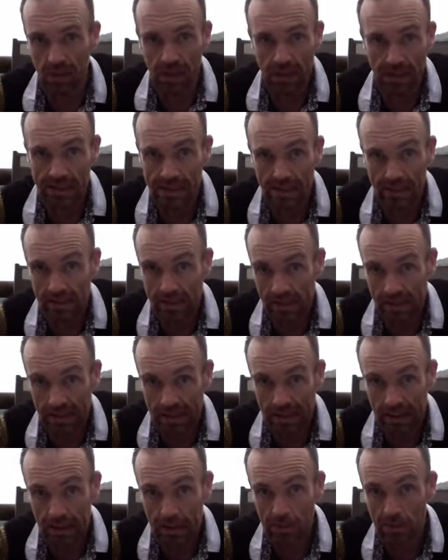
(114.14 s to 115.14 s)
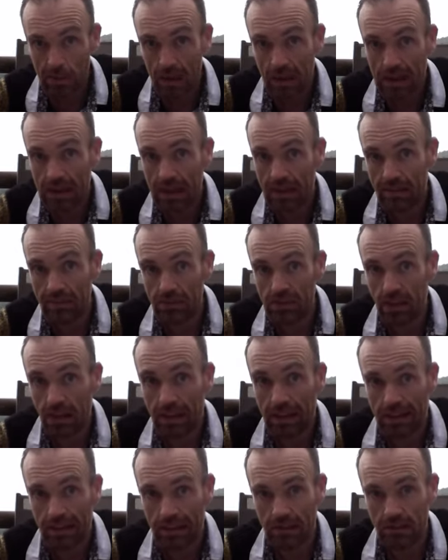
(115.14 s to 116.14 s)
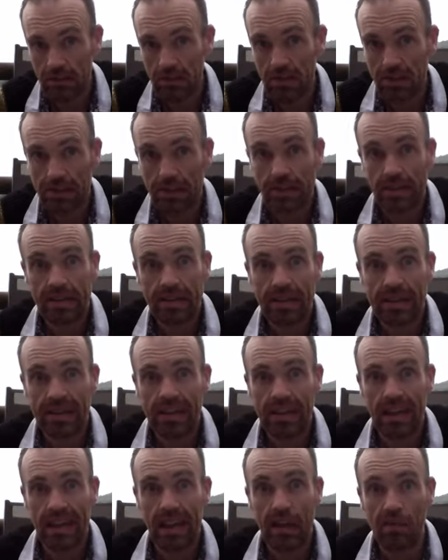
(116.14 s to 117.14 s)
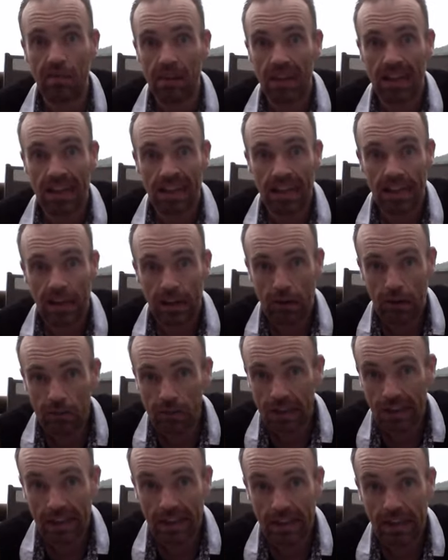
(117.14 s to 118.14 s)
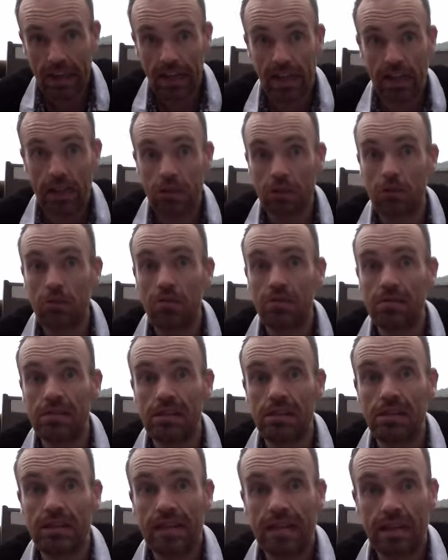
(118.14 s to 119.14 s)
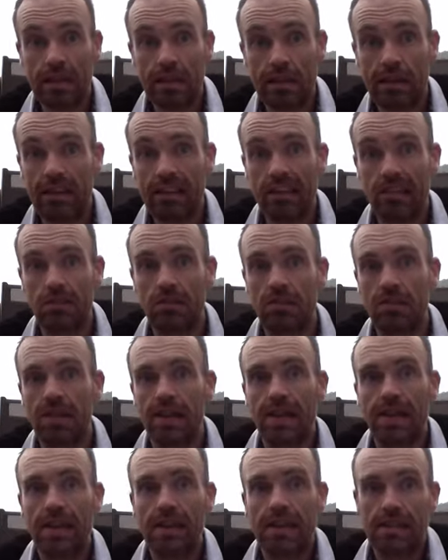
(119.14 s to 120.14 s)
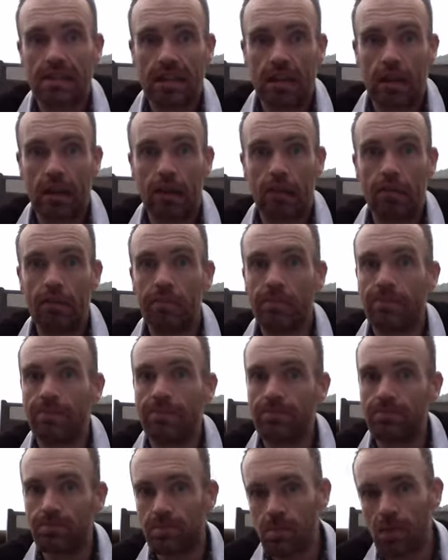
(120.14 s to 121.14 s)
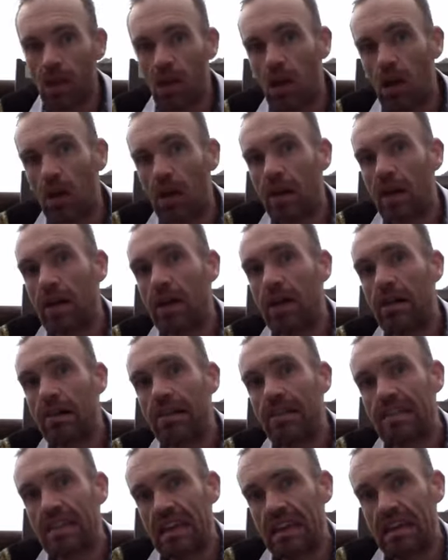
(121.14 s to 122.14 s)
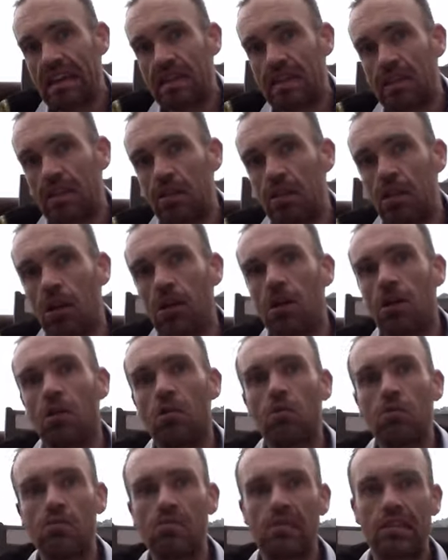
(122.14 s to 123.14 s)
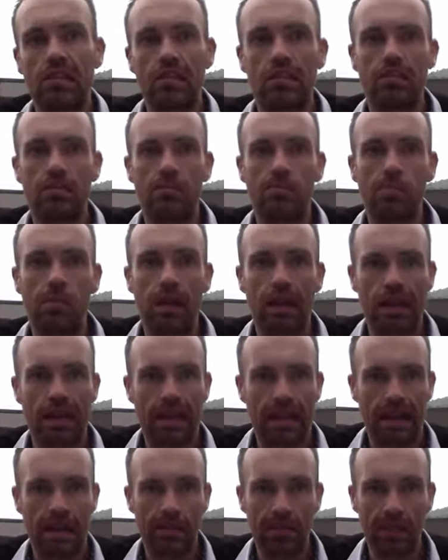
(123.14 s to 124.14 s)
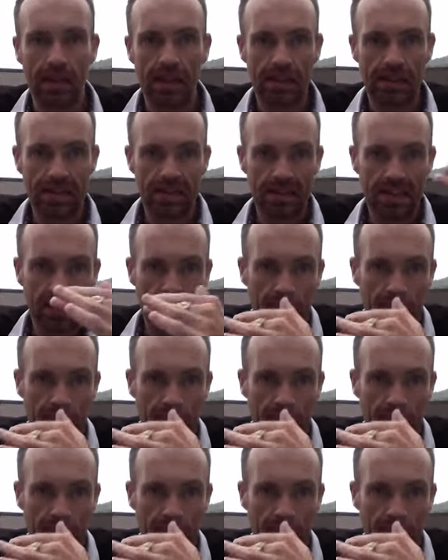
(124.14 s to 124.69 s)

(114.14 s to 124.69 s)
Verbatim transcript: and there's not going to be enough dollars so you have a liquidity shortage in dollars. So I think that all this money coming into the